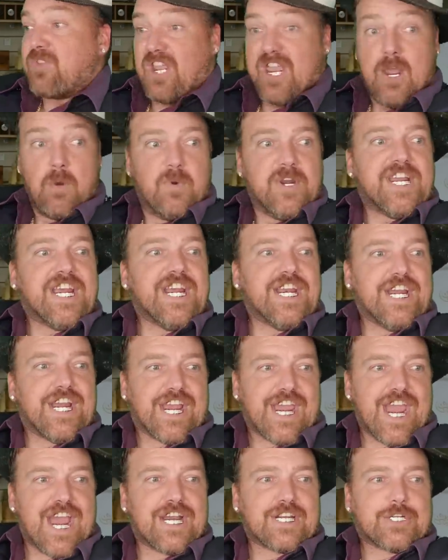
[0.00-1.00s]
and we get the
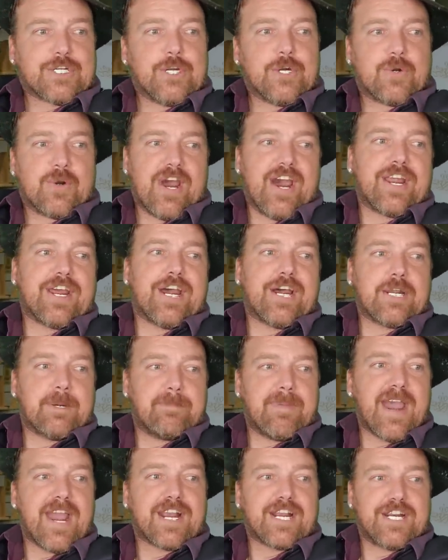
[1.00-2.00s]
casket right out the
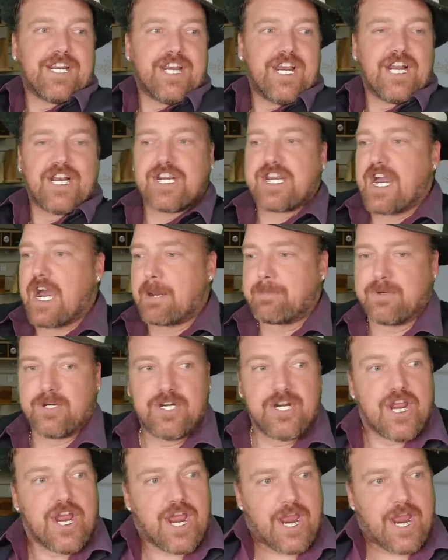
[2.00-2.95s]
back of the helicopter